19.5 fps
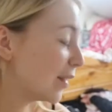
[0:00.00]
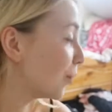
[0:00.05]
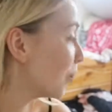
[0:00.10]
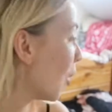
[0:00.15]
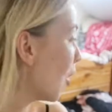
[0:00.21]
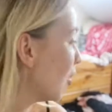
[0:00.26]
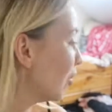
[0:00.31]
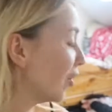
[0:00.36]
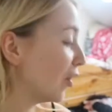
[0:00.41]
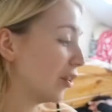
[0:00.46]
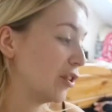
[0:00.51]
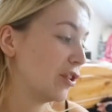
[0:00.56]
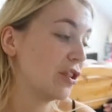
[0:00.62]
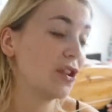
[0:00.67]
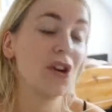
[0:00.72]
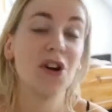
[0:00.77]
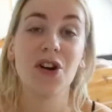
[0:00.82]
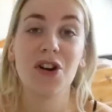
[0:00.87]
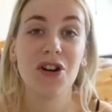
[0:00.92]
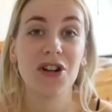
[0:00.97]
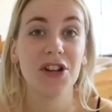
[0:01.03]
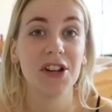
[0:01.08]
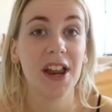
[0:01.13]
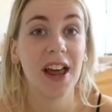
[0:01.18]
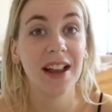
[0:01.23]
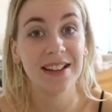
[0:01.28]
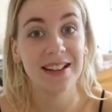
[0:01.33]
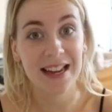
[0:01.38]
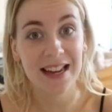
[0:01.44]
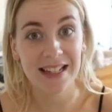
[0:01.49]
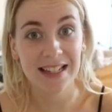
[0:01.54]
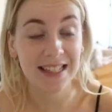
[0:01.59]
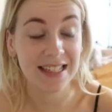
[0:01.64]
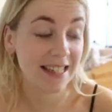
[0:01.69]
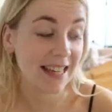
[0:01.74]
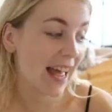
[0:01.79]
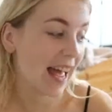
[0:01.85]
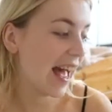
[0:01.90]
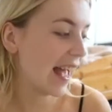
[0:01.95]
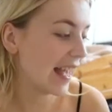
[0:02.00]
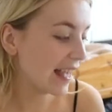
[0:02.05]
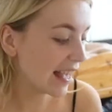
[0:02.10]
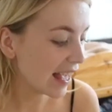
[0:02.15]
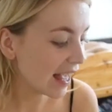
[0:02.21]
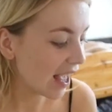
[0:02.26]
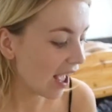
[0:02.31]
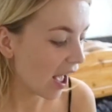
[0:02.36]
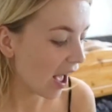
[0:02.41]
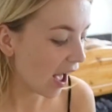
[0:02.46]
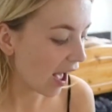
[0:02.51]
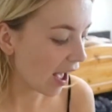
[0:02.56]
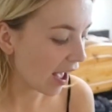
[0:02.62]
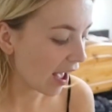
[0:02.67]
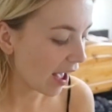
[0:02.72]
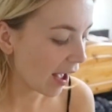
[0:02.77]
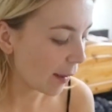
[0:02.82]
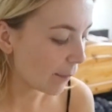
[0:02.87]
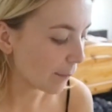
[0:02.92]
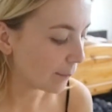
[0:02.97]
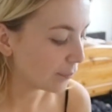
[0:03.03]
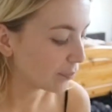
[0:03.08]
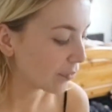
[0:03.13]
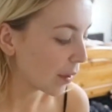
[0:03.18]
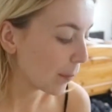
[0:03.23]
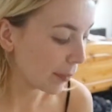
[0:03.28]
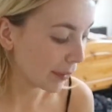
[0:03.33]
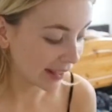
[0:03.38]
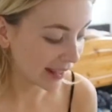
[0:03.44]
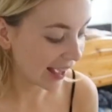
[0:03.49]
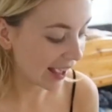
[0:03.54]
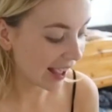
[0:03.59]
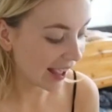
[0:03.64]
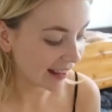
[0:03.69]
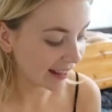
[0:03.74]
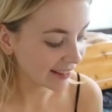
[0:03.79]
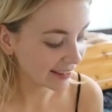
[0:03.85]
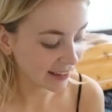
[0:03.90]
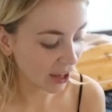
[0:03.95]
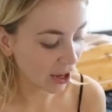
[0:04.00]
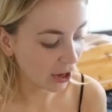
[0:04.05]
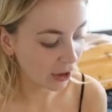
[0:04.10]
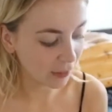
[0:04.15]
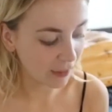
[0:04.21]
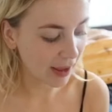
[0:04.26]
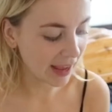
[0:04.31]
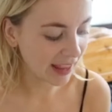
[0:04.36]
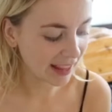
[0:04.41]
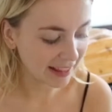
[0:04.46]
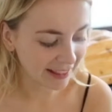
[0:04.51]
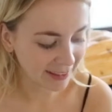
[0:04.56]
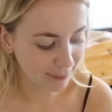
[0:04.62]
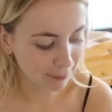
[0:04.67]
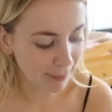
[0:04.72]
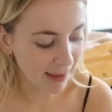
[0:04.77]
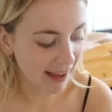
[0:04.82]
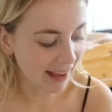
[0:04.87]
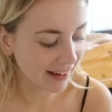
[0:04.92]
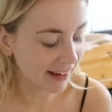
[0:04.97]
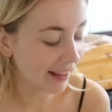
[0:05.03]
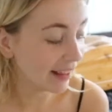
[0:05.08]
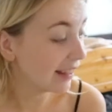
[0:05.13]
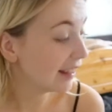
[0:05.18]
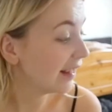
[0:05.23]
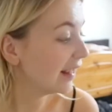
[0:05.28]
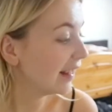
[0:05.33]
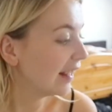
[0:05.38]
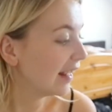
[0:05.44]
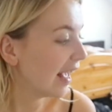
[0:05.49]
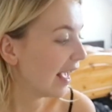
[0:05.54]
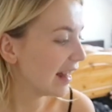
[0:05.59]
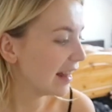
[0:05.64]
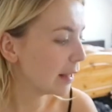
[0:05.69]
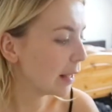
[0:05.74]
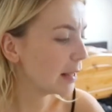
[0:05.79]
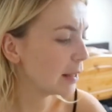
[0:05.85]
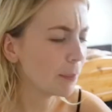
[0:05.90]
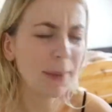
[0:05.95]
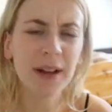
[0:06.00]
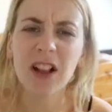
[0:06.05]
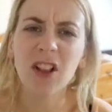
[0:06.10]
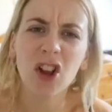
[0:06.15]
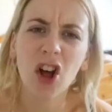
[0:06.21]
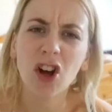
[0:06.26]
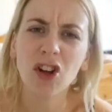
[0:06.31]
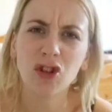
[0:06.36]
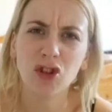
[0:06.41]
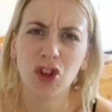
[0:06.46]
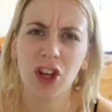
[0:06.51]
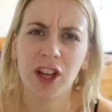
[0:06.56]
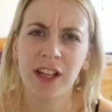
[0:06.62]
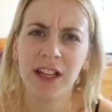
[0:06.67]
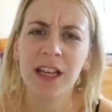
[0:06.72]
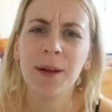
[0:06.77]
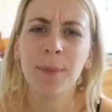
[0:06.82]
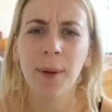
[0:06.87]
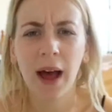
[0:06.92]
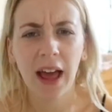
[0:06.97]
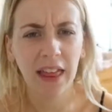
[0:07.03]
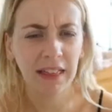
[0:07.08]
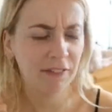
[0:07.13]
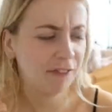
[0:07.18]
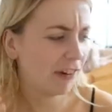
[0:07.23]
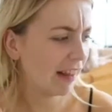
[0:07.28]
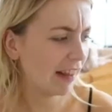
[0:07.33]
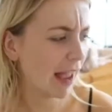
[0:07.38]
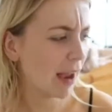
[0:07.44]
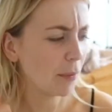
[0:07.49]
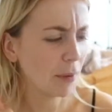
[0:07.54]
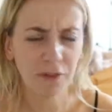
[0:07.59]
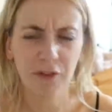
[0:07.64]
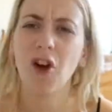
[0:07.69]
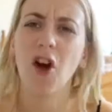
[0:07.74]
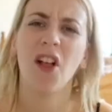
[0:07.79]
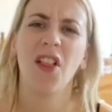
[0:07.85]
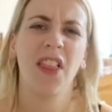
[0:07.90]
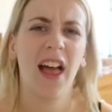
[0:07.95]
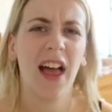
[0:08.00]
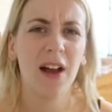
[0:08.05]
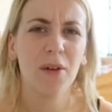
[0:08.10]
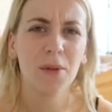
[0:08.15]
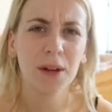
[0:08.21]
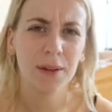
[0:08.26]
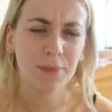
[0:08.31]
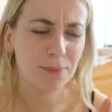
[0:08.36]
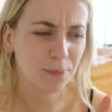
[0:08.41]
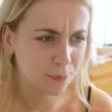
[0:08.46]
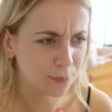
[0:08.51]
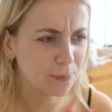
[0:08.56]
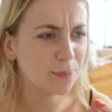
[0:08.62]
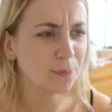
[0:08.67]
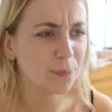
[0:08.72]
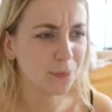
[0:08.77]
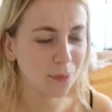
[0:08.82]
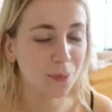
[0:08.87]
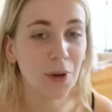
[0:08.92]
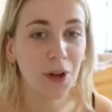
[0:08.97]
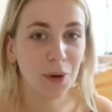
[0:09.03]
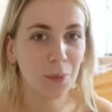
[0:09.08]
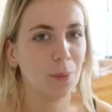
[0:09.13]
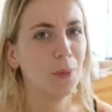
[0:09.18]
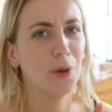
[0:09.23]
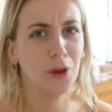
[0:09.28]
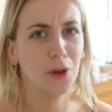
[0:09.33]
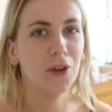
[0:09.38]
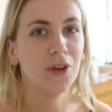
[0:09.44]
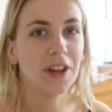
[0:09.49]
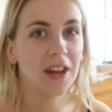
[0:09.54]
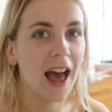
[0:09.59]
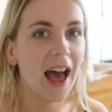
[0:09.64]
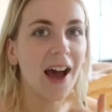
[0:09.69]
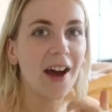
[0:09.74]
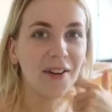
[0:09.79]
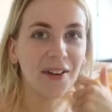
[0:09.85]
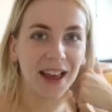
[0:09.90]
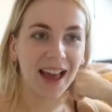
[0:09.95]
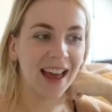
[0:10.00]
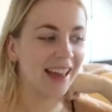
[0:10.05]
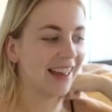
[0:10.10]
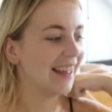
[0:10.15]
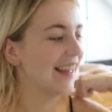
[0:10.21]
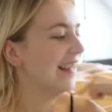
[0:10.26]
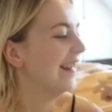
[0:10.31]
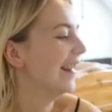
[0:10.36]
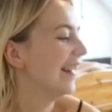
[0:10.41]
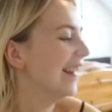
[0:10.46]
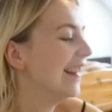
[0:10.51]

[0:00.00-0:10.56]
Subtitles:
to what looked good day to day. But yeah, so it's been a long journey, but I feel like we've got there. We're good now, yeah.